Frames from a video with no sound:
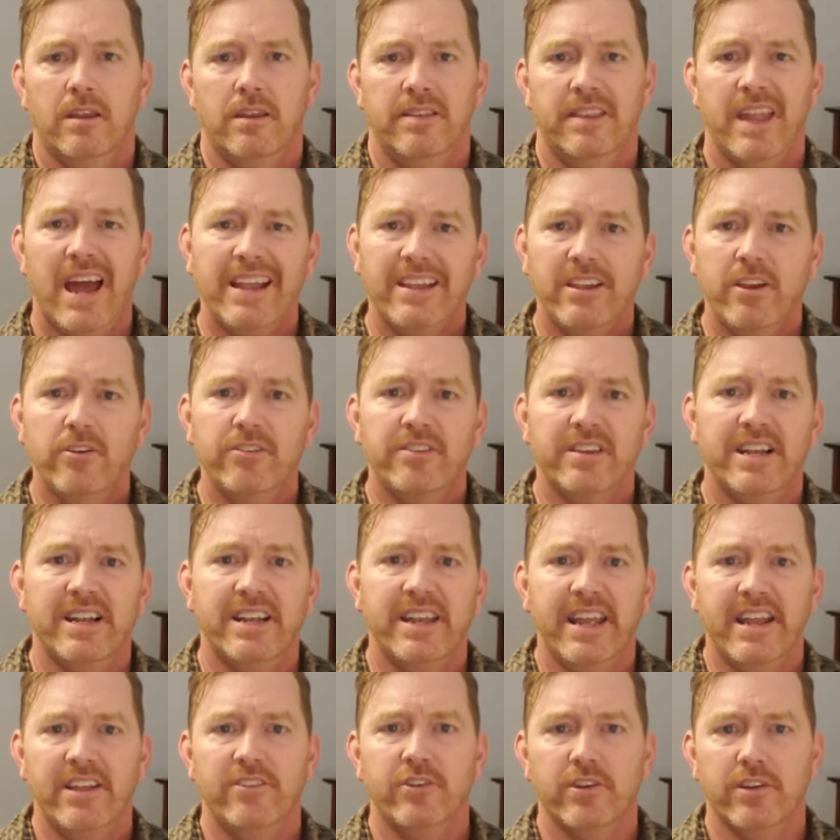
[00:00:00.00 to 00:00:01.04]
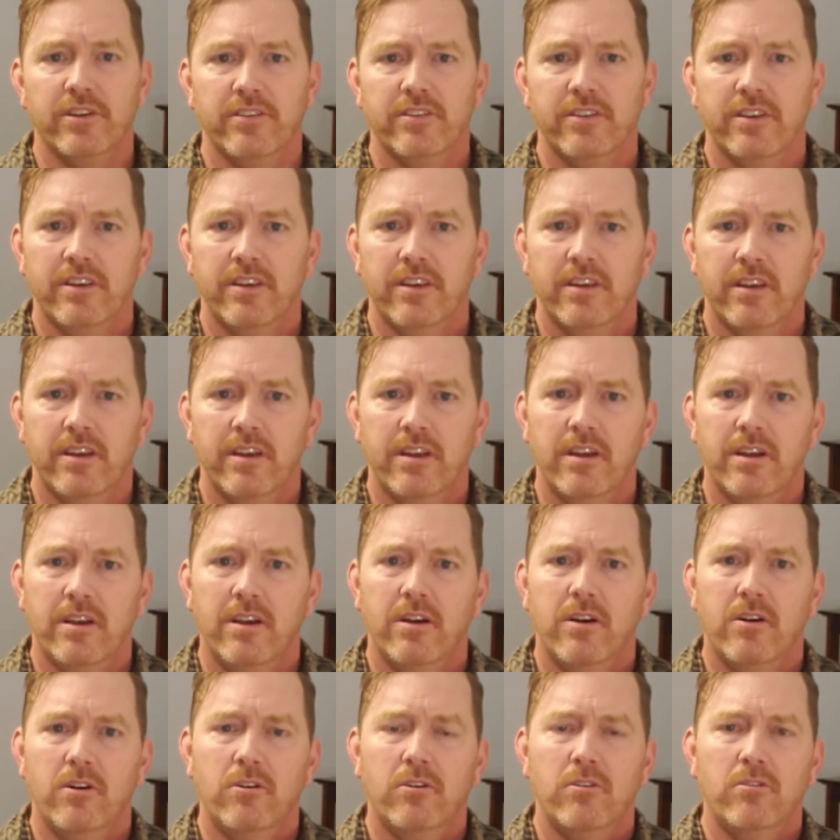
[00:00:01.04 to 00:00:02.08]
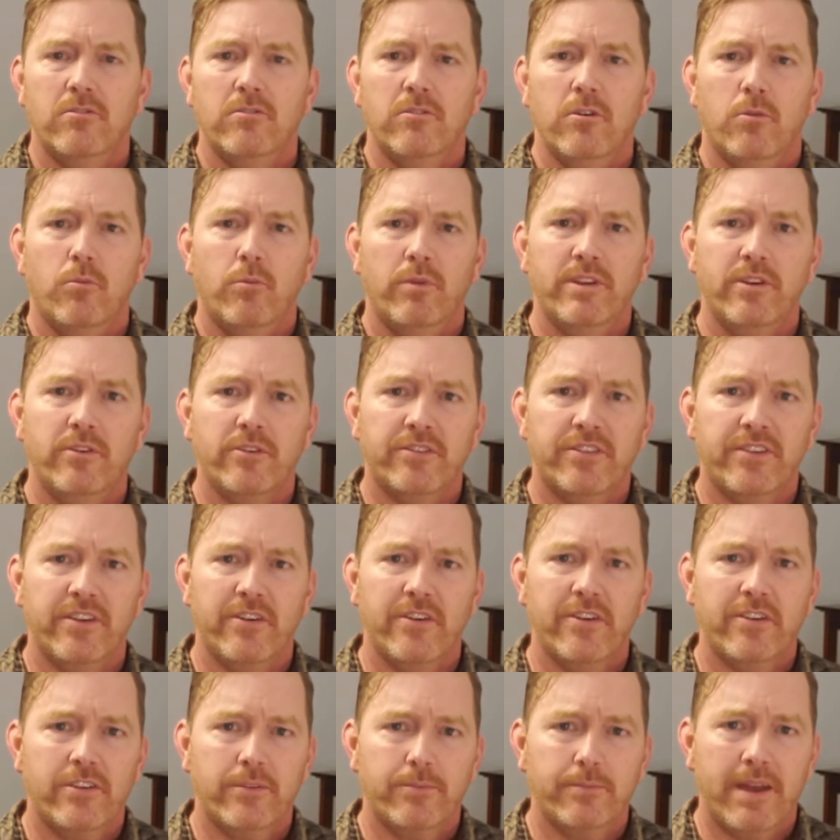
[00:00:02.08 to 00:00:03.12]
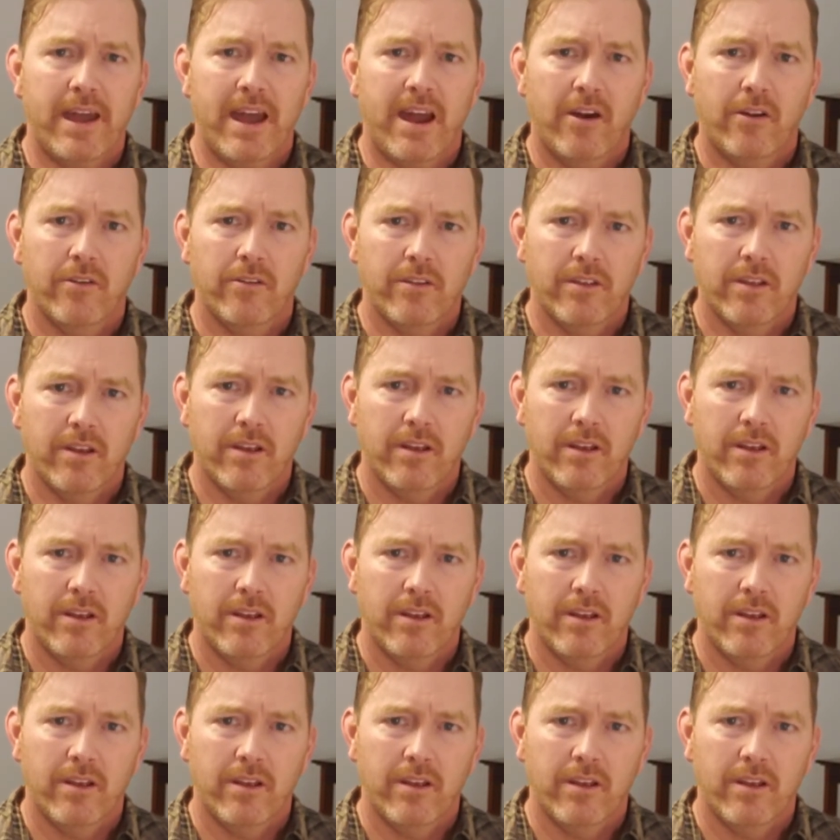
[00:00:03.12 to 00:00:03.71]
Not using an agent. When you're serious about